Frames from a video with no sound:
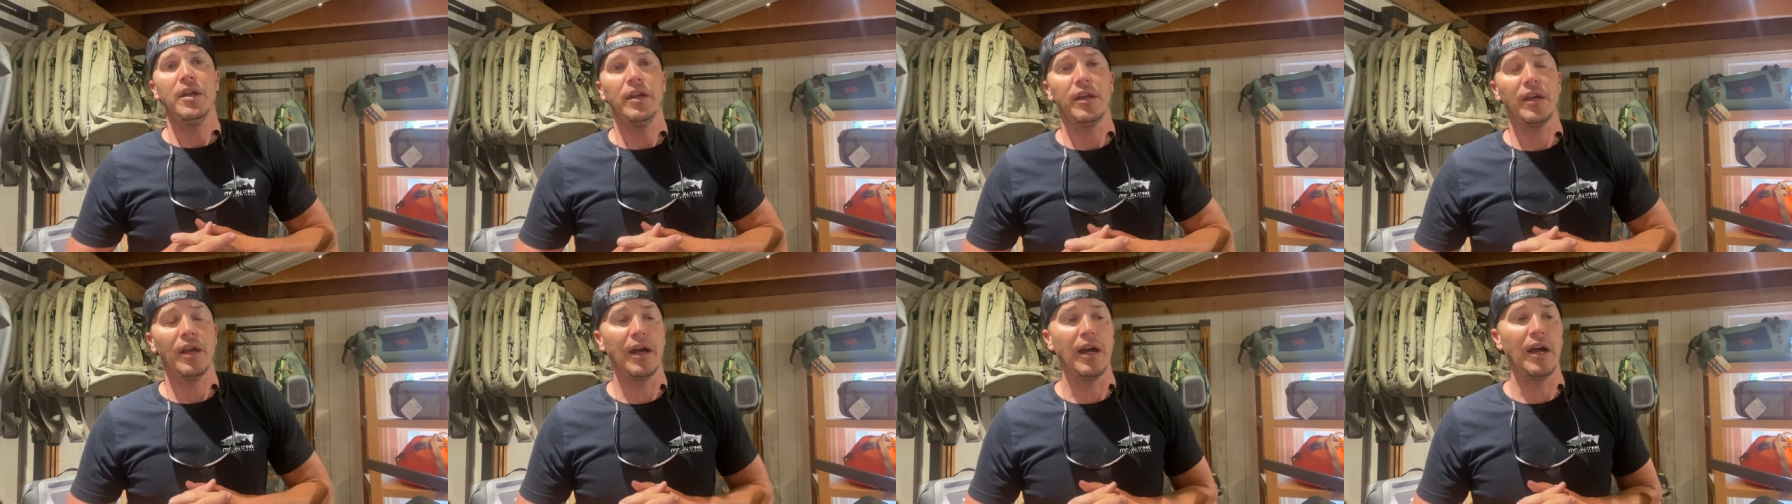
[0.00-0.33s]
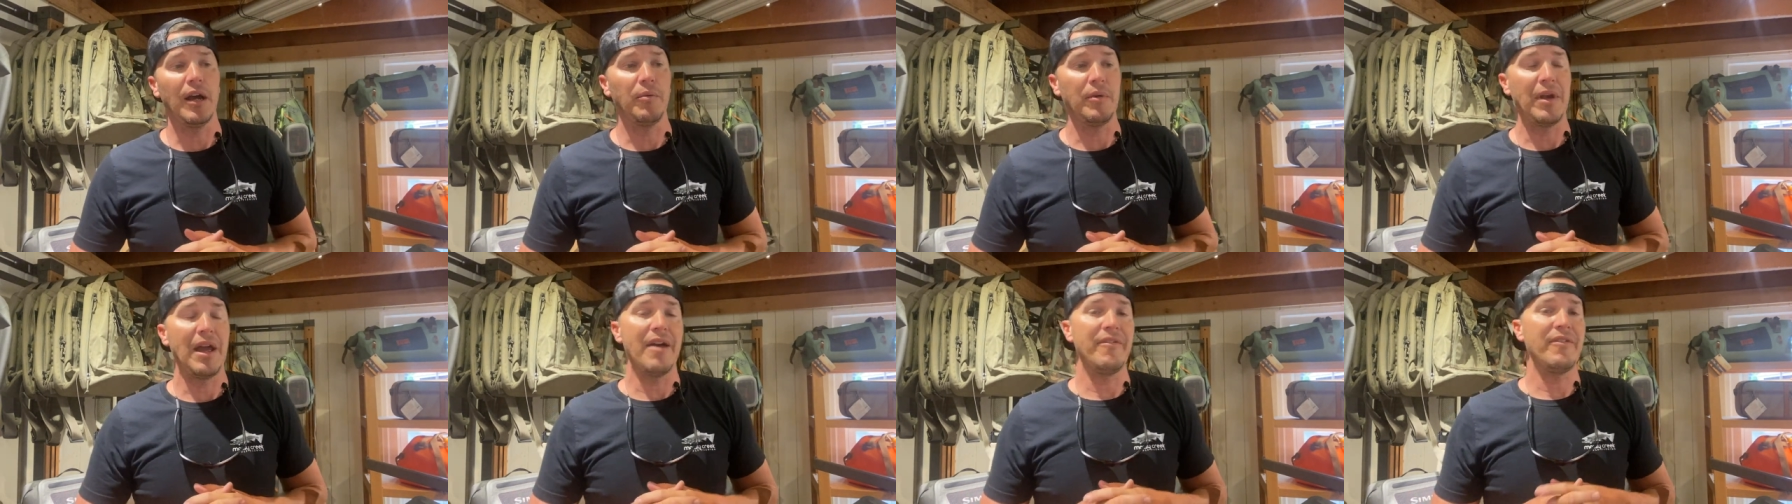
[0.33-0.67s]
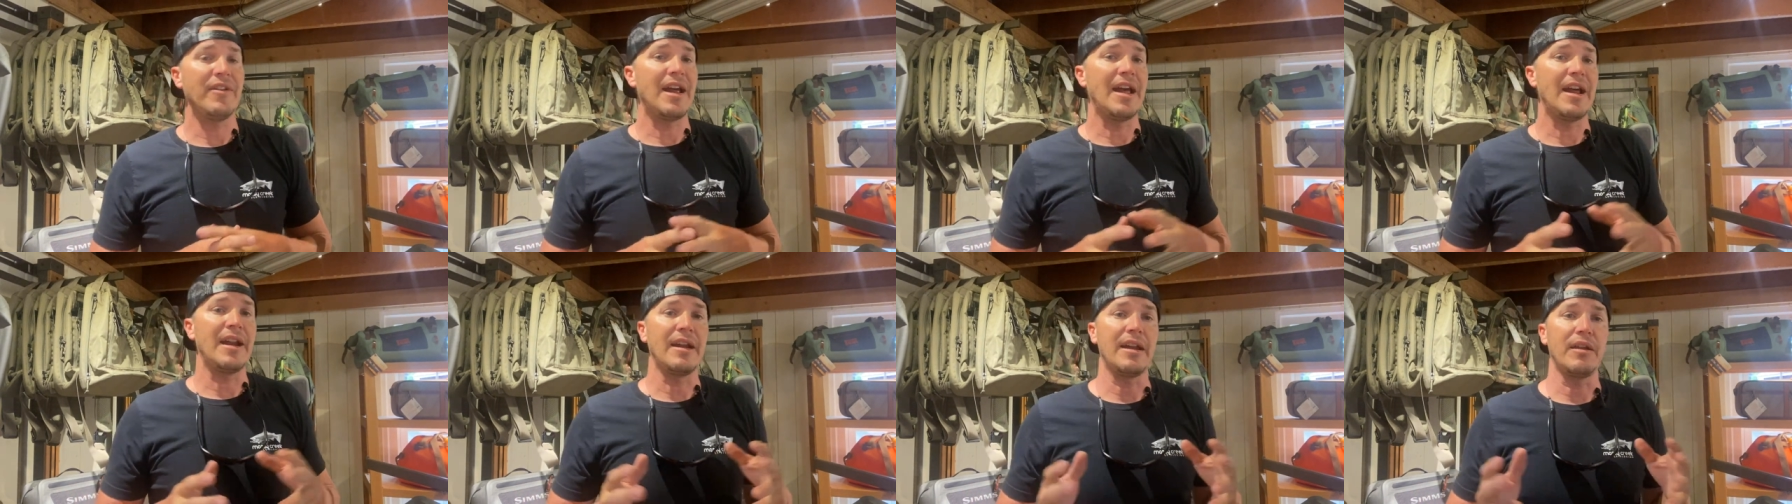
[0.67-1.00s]
Uh, we haven't
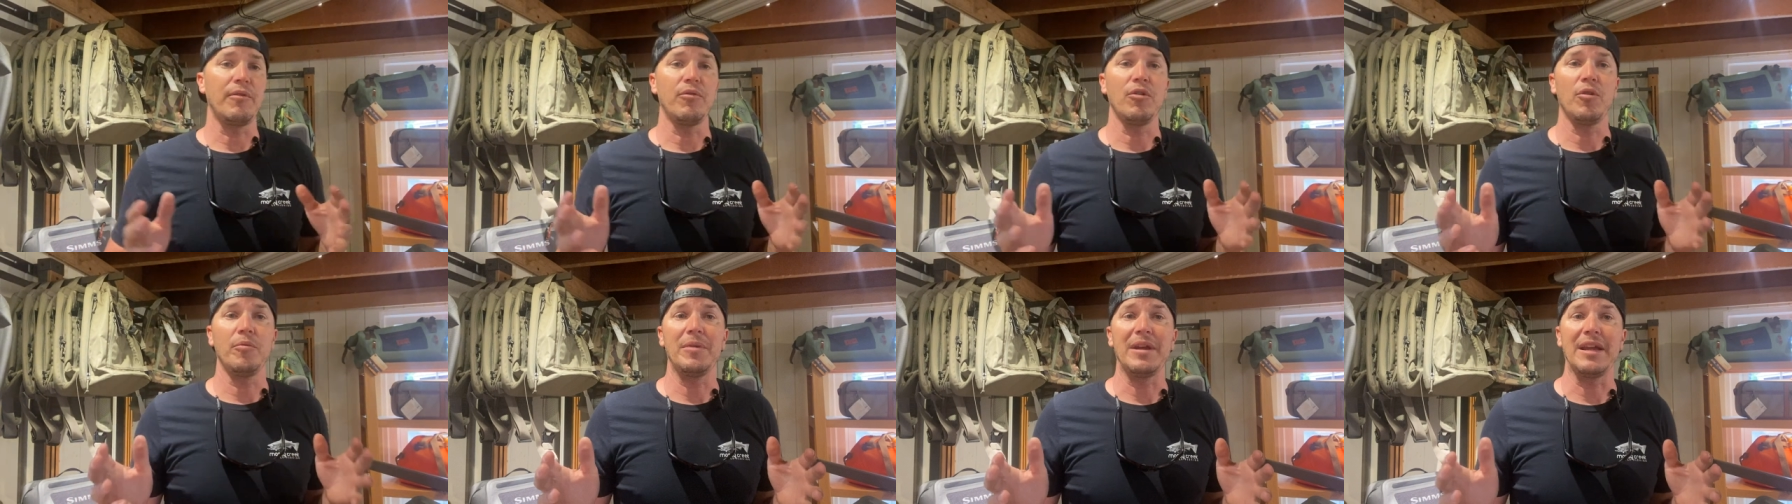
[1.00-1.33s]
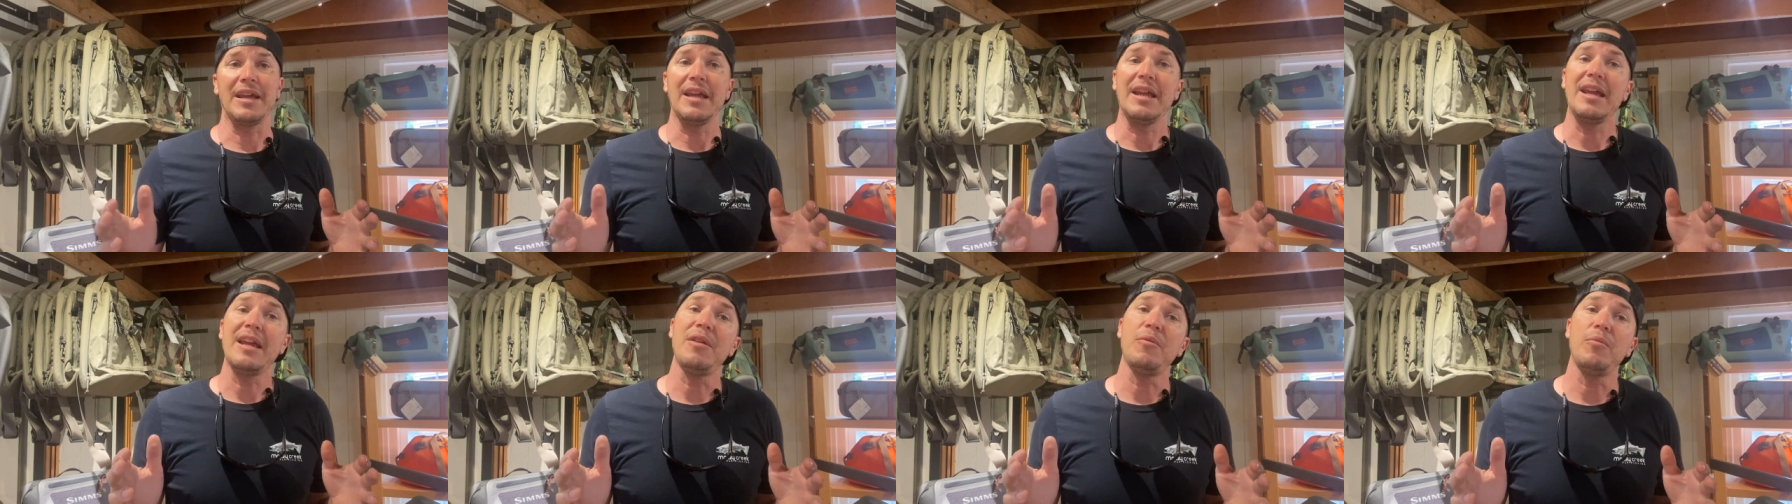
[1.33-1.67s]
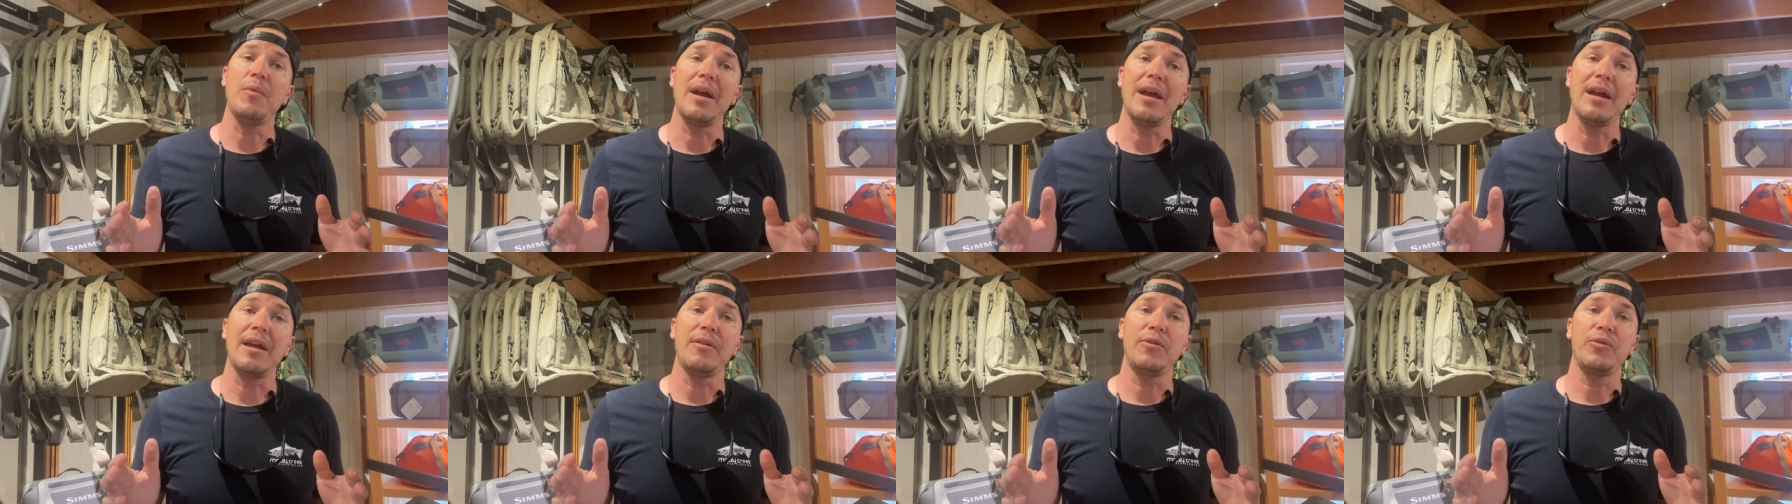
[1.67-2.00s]
had any real big heat
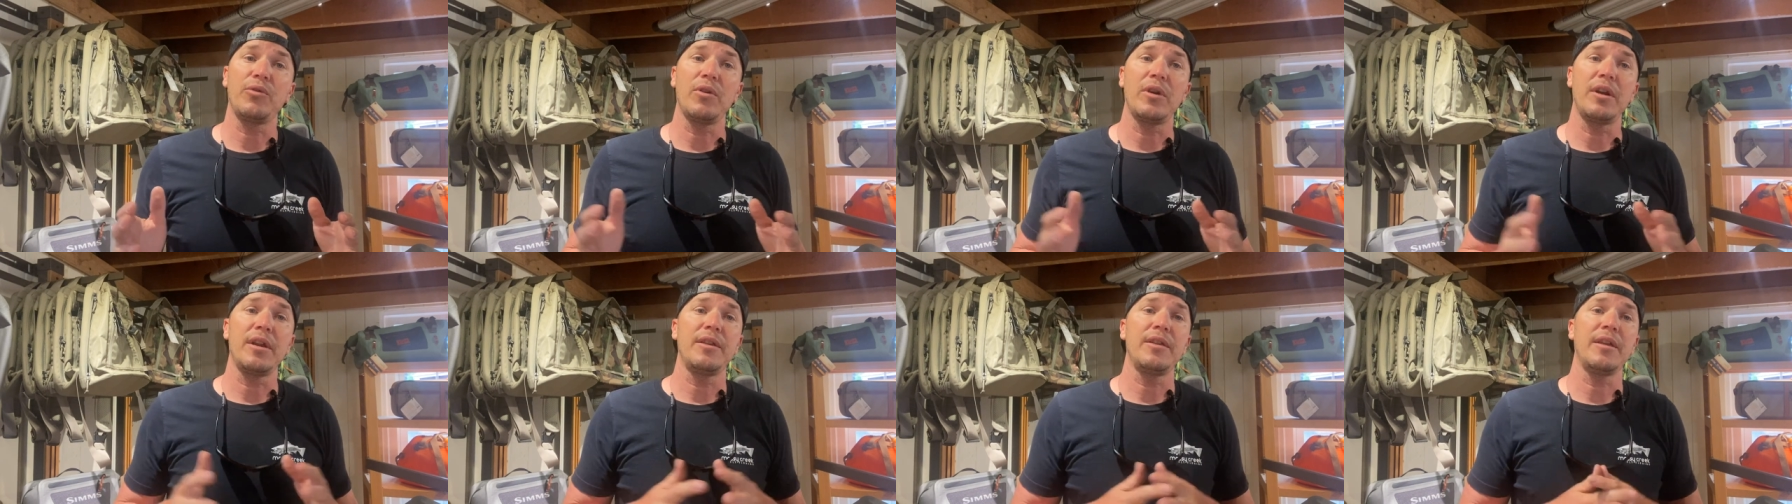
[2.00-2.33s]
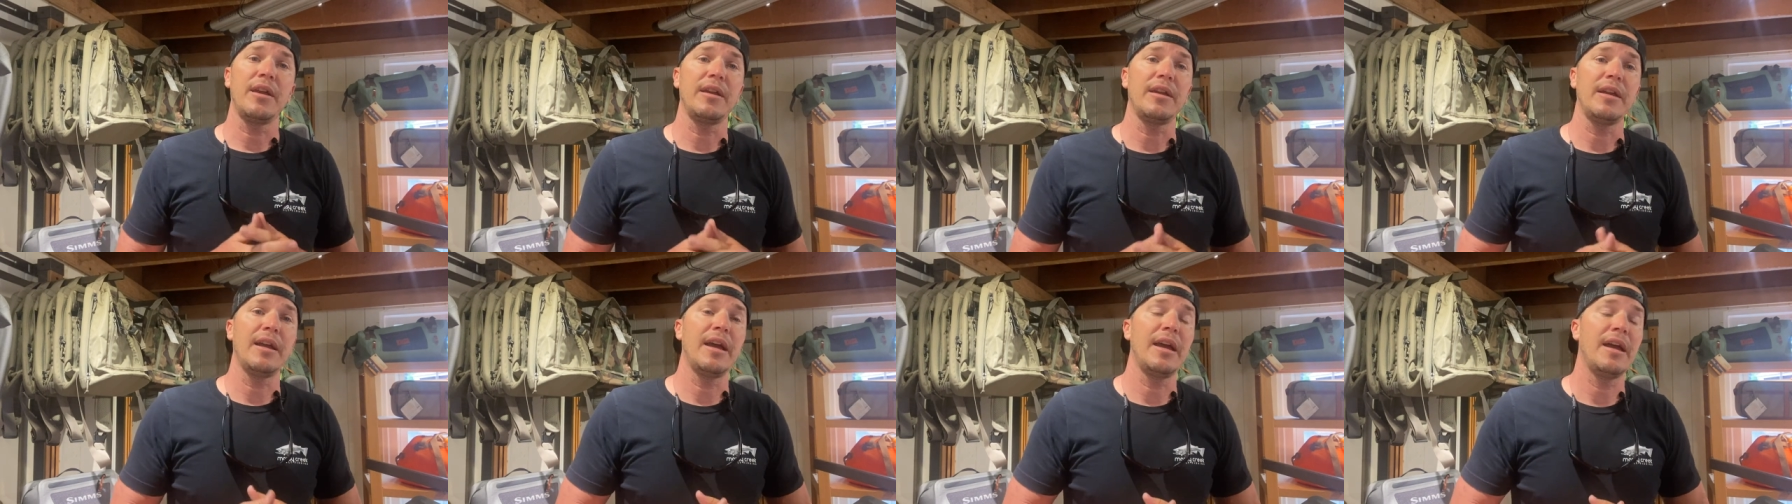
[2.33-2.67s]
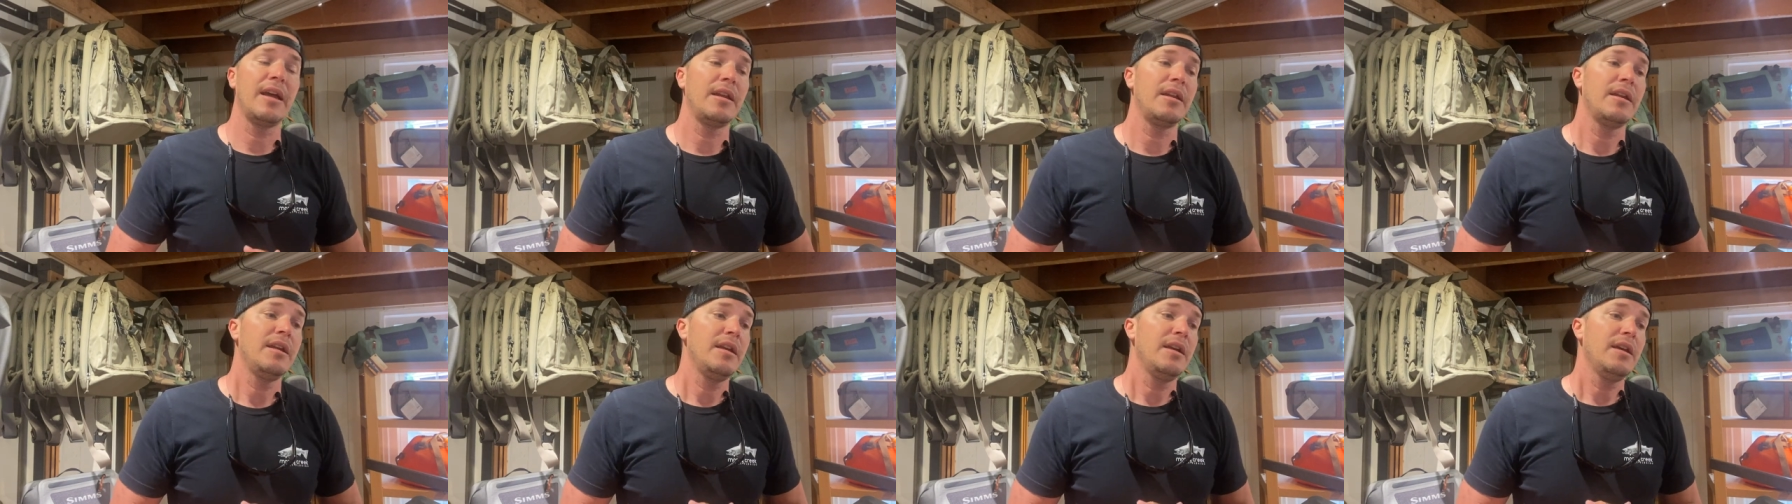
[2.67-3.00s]
waves or anything
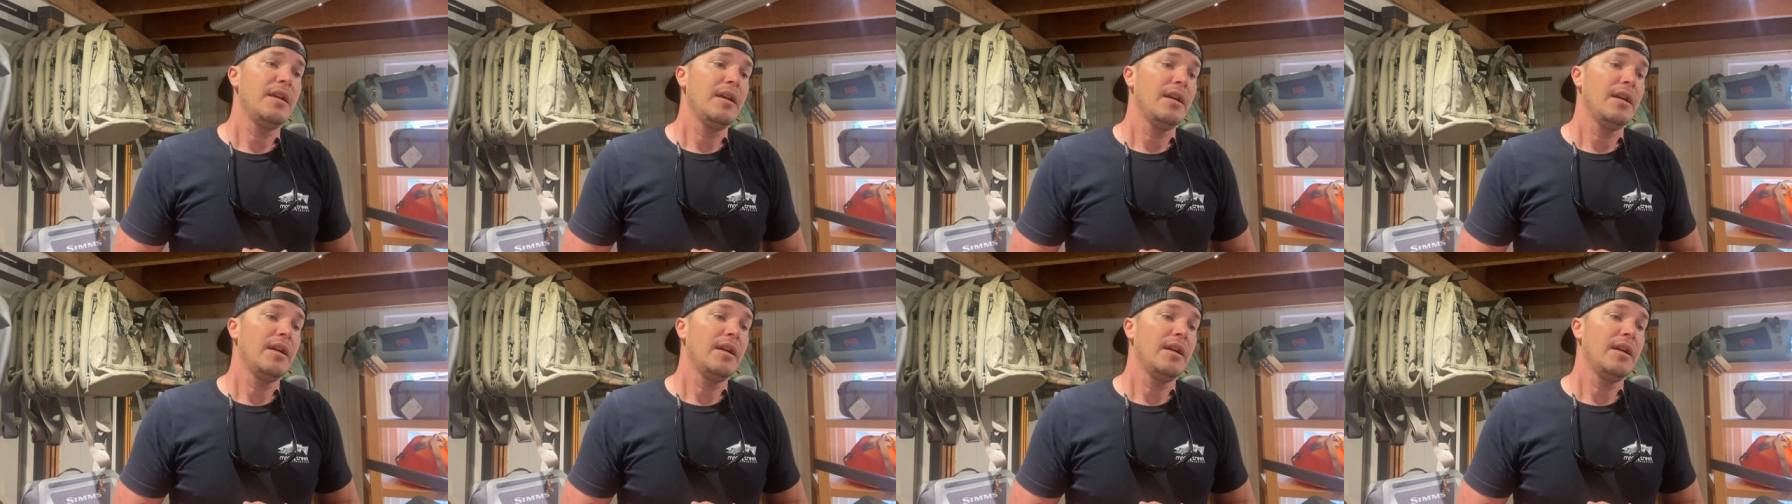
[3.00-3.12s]
yet,